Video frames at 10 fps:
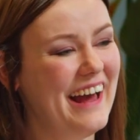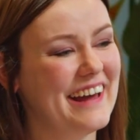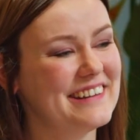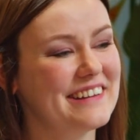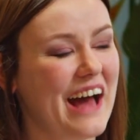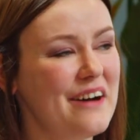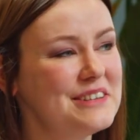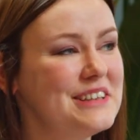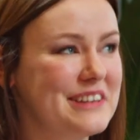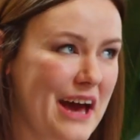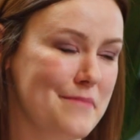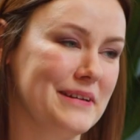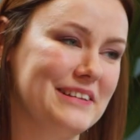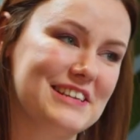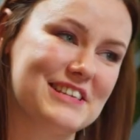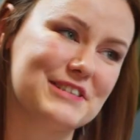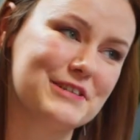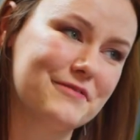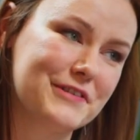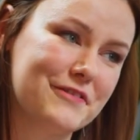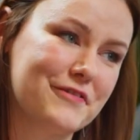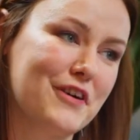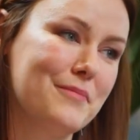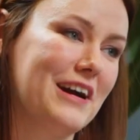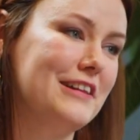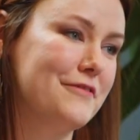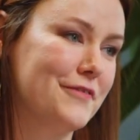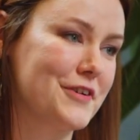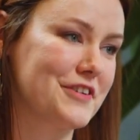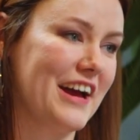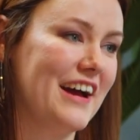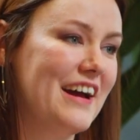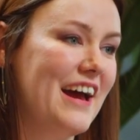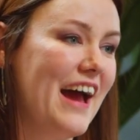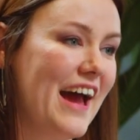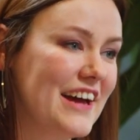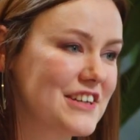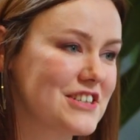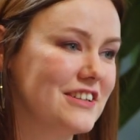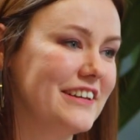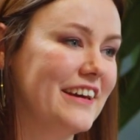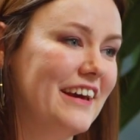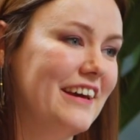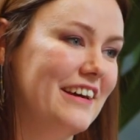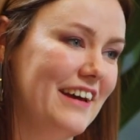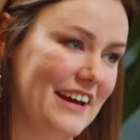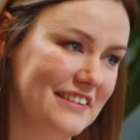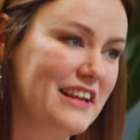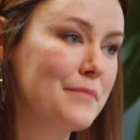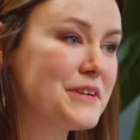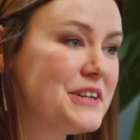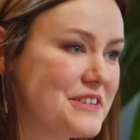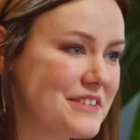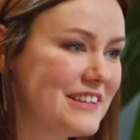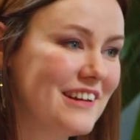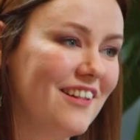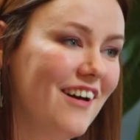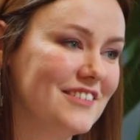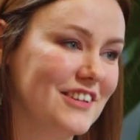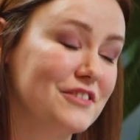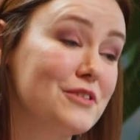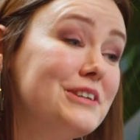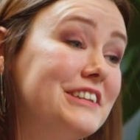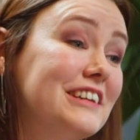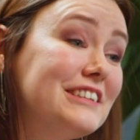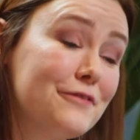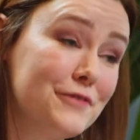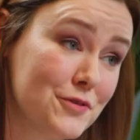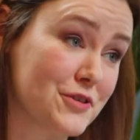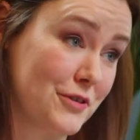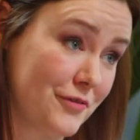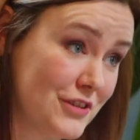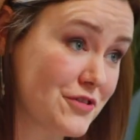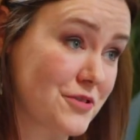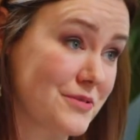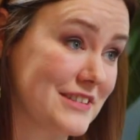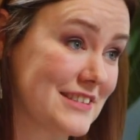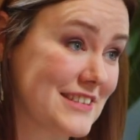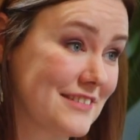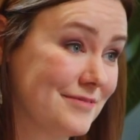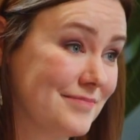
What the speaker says: And how did it happen that a surfer from California actually ended up here in London, creating the future of insurance?